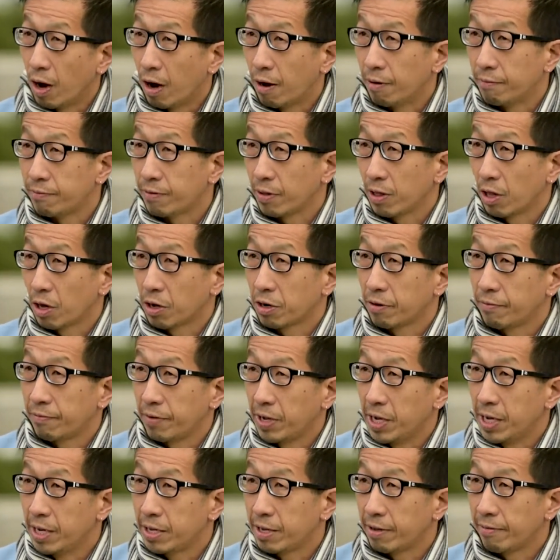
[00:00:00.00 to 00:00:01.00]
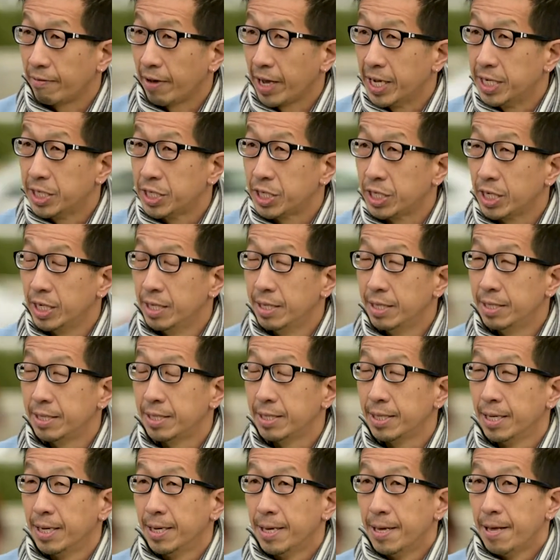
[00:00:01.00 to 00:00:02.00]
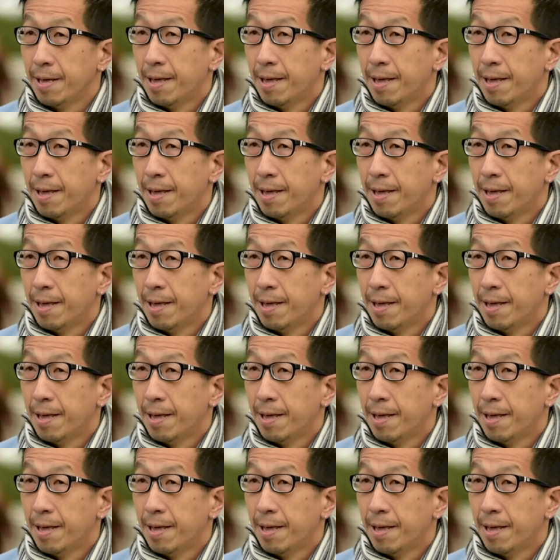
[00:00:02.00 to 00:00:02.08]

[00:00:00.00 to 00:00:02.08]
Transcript: of a lot of interventions,